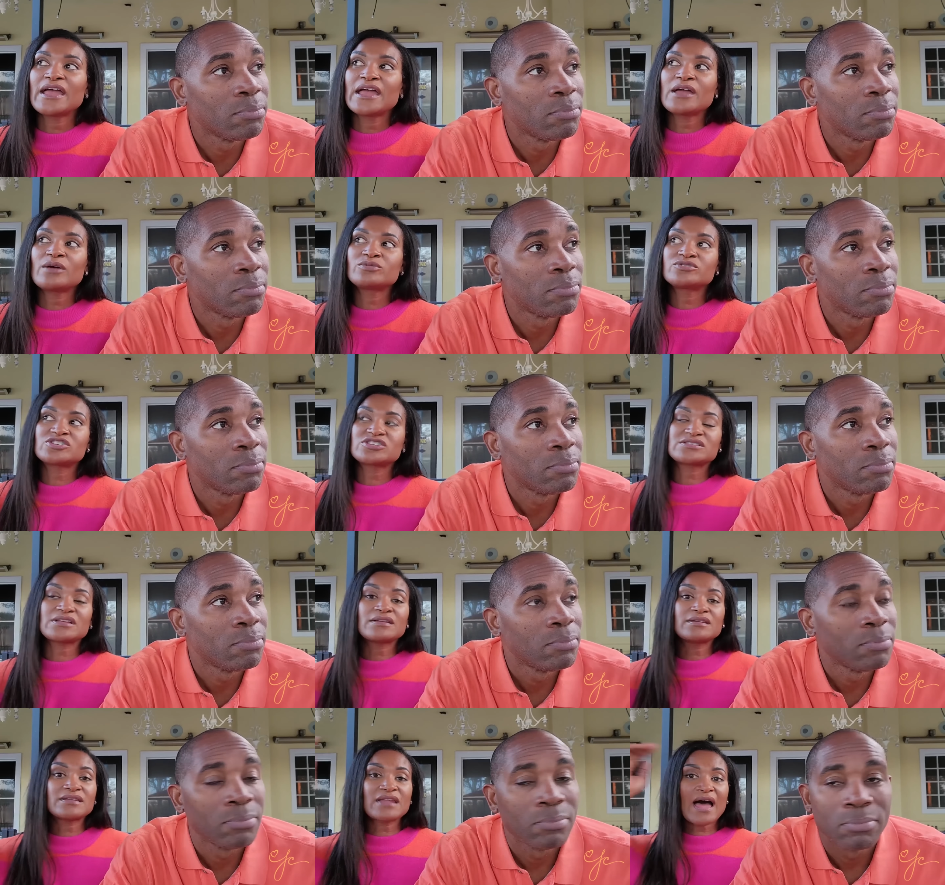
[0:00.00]
Speaker 1: It was
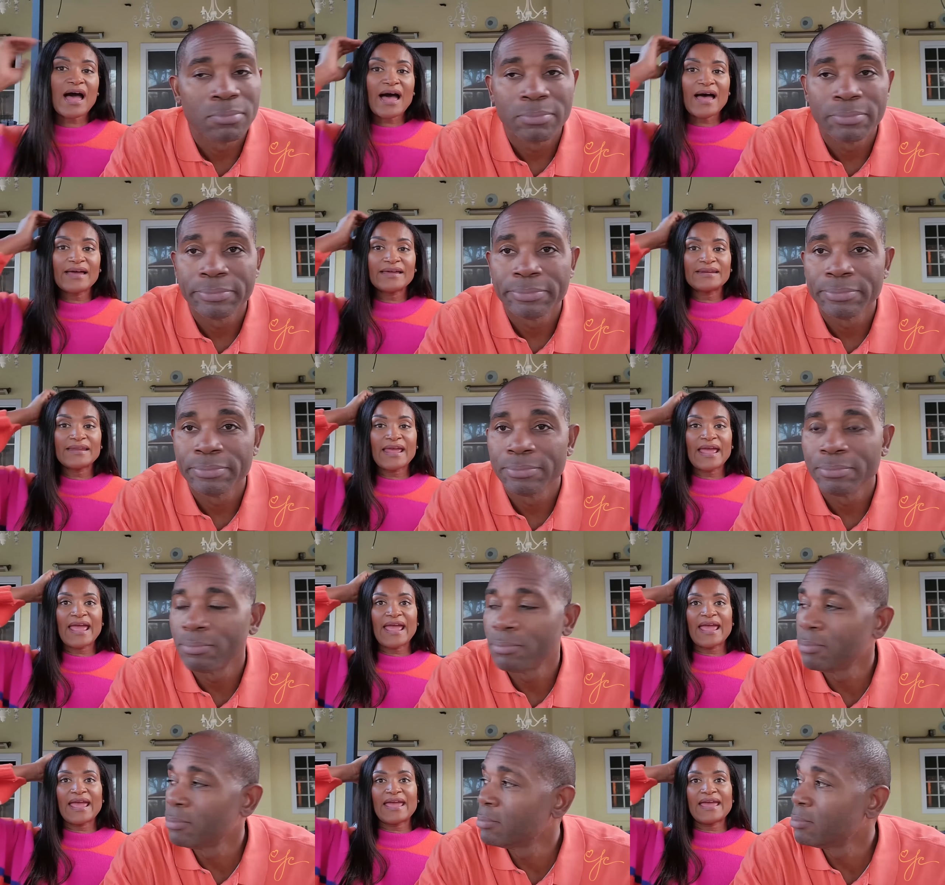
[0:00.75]
just a lot.
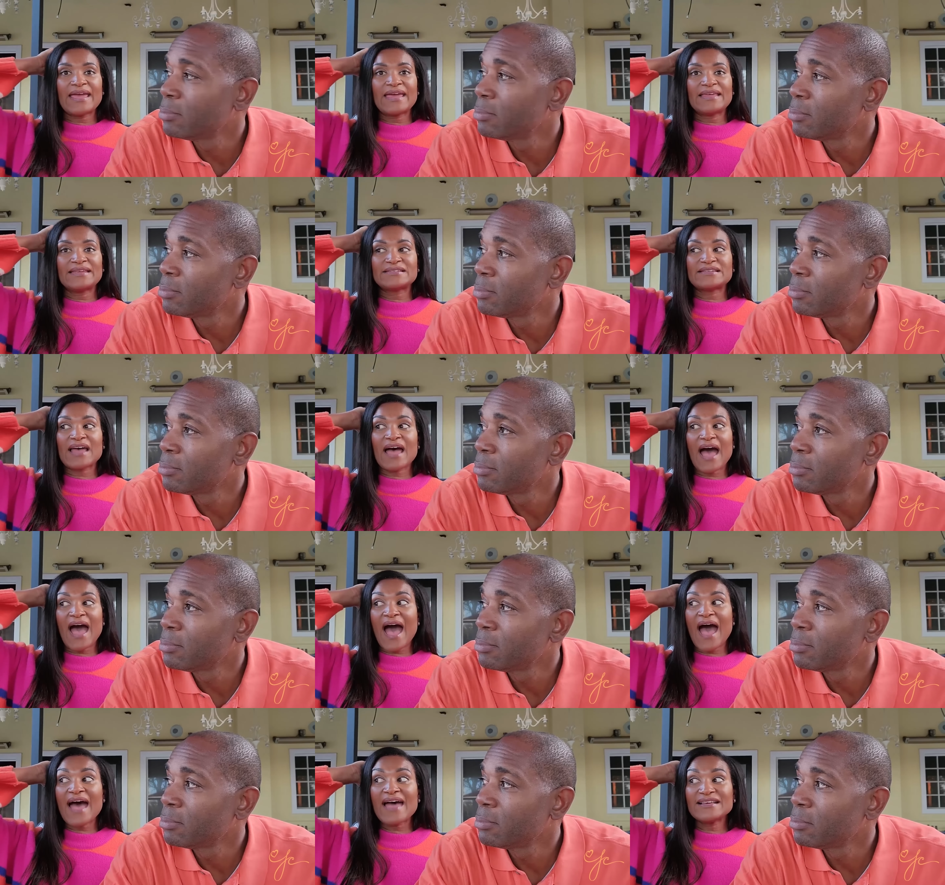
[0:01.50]
And
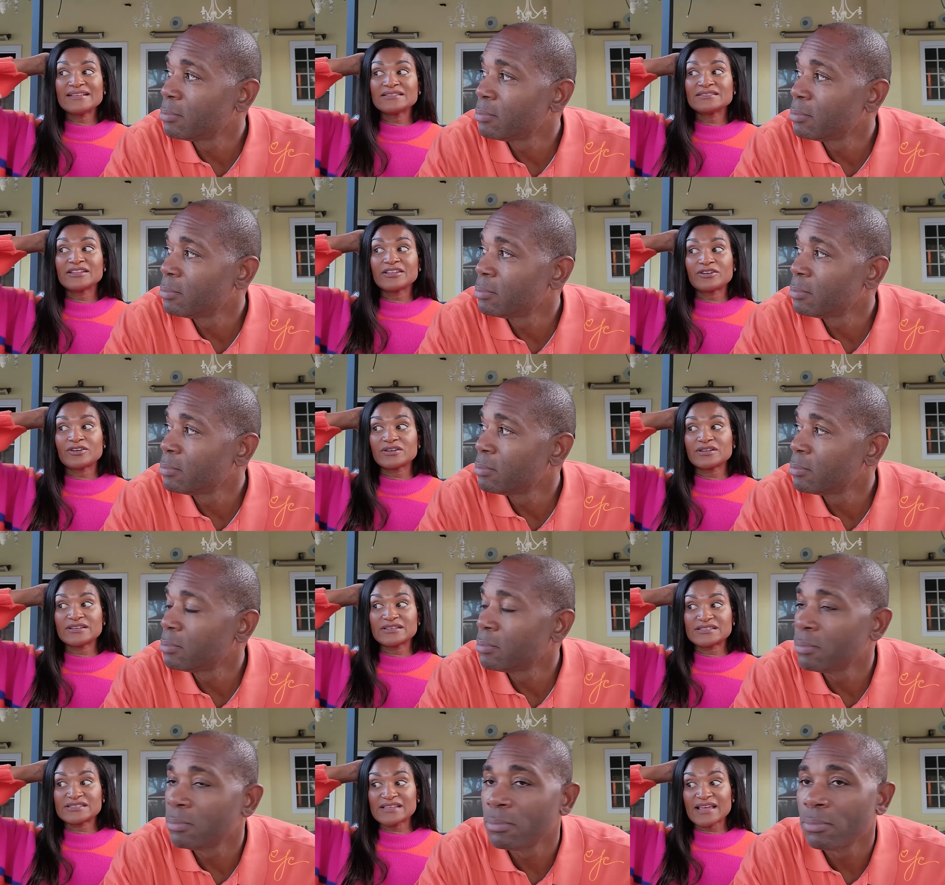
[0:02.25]
I
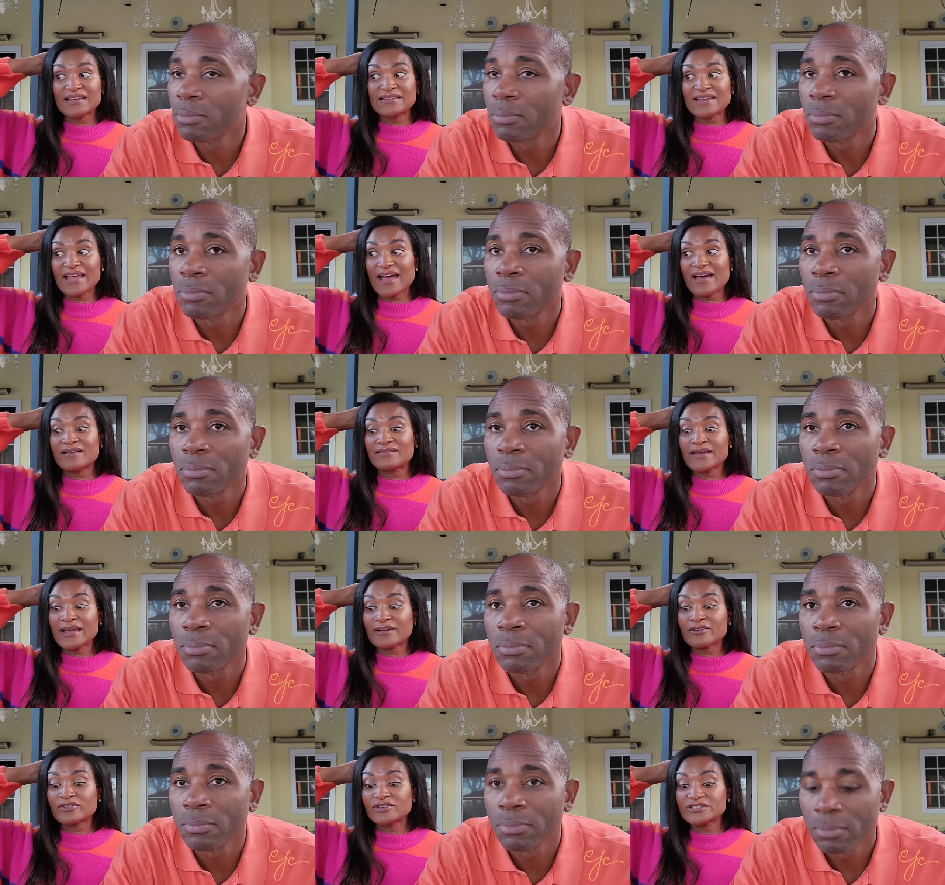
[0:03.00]
literally sat down
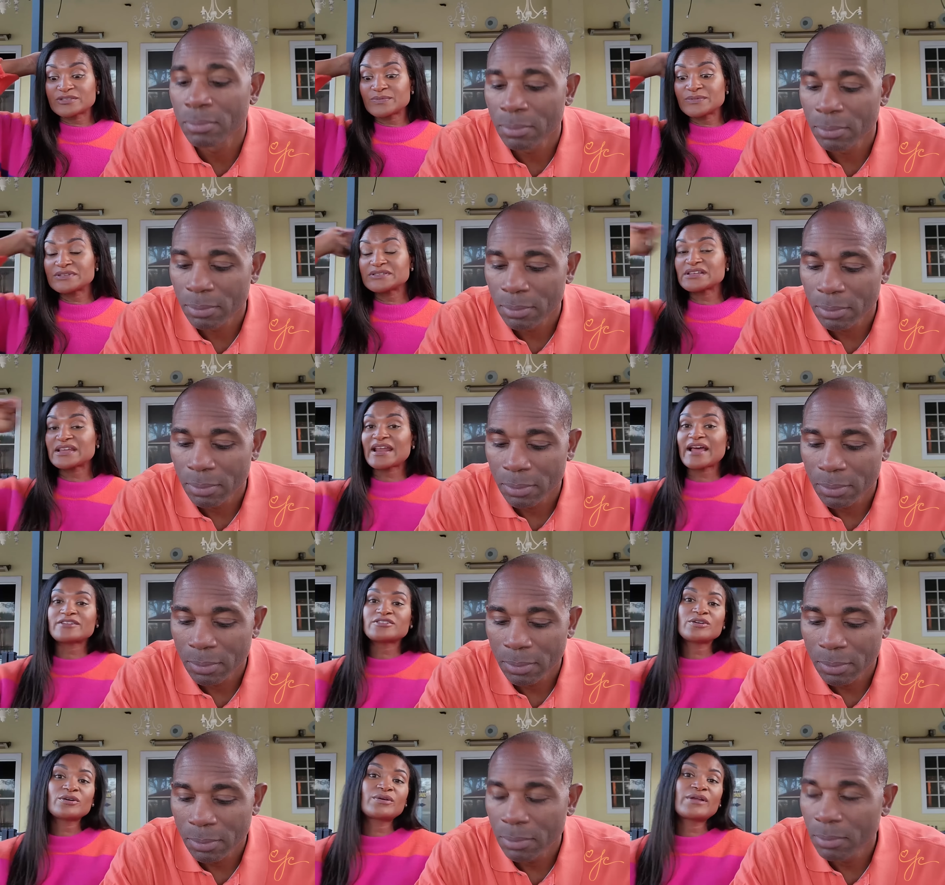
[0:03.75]
at Christmas and
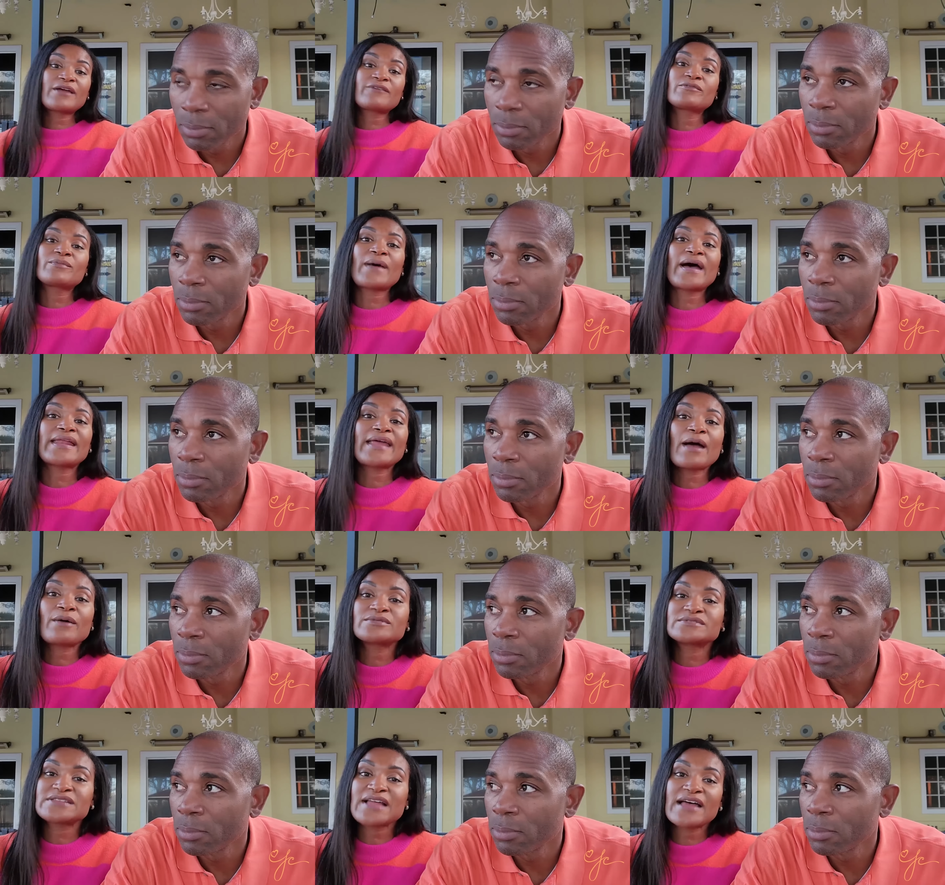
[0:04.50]
I told everybody
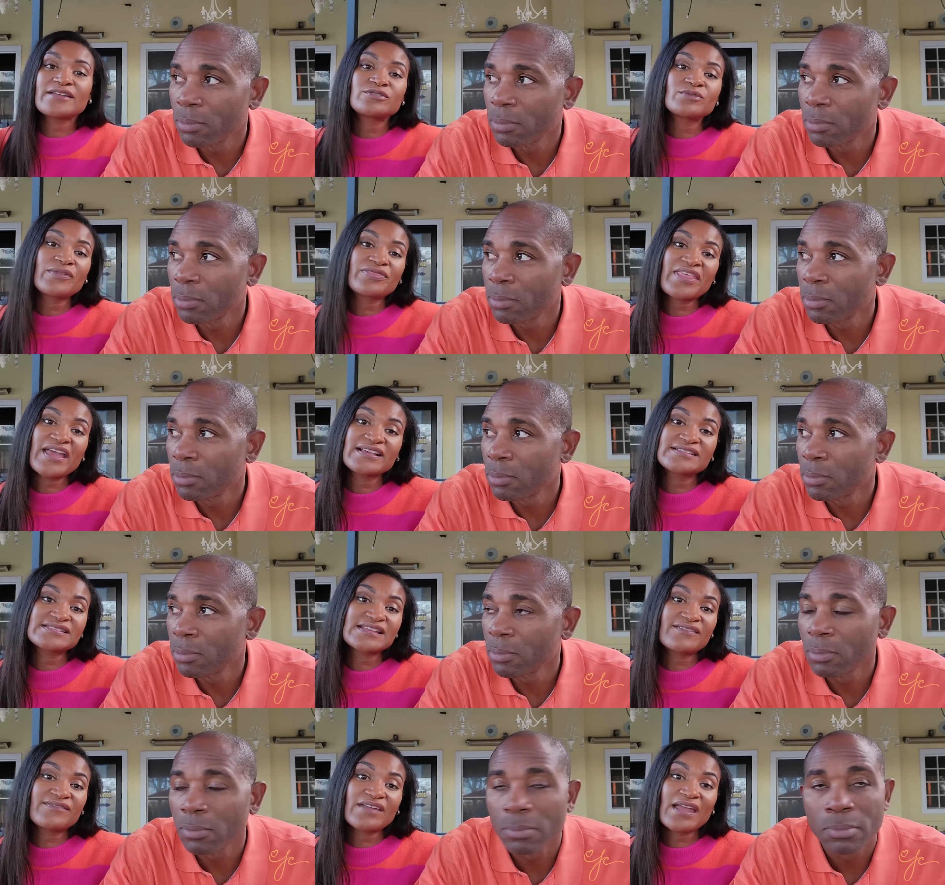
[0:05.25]
I was not doing
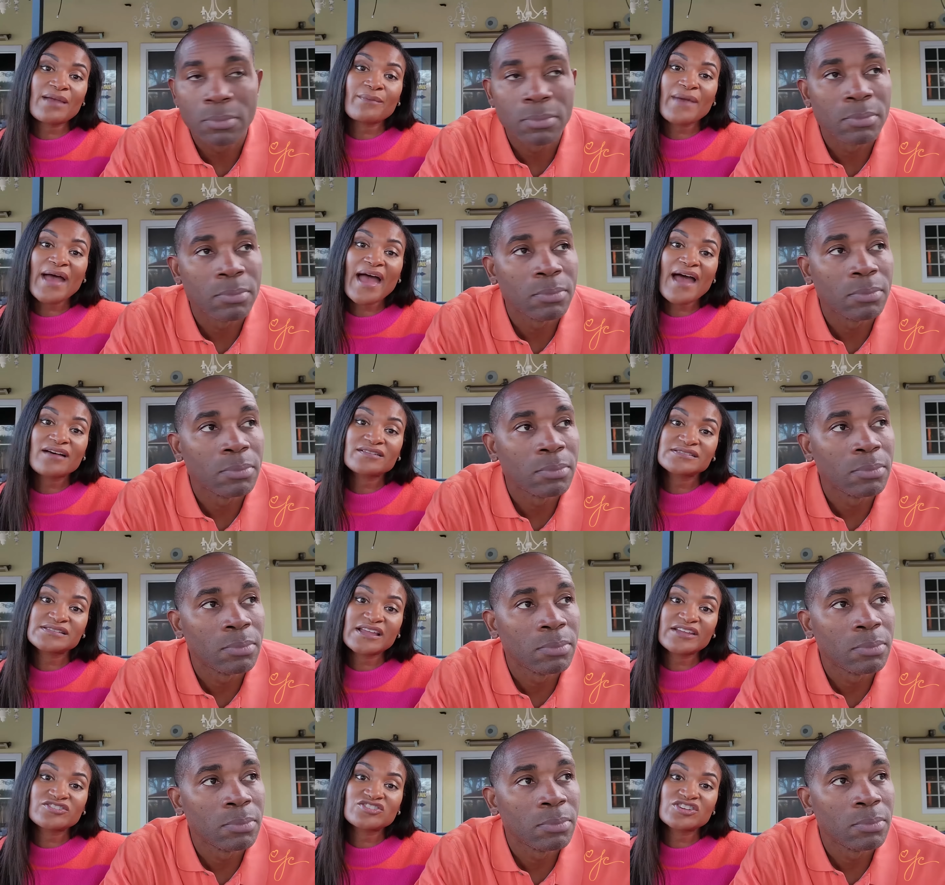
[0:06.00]
Thanksgiving at my
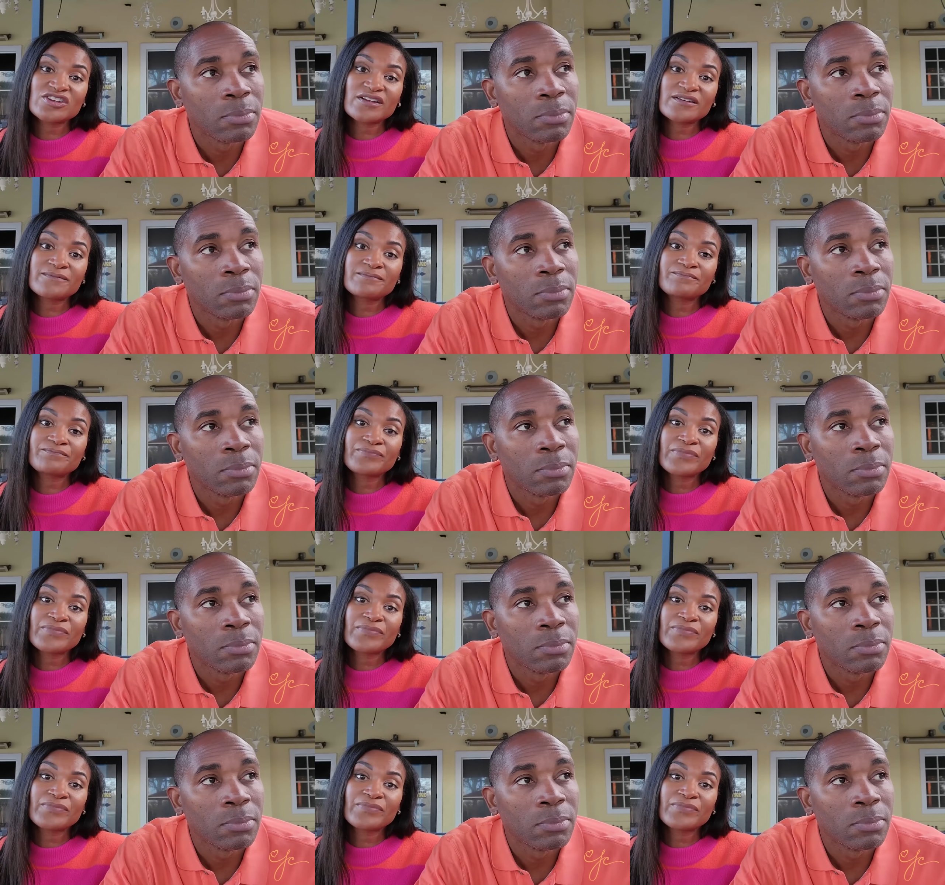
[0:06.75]
house next year.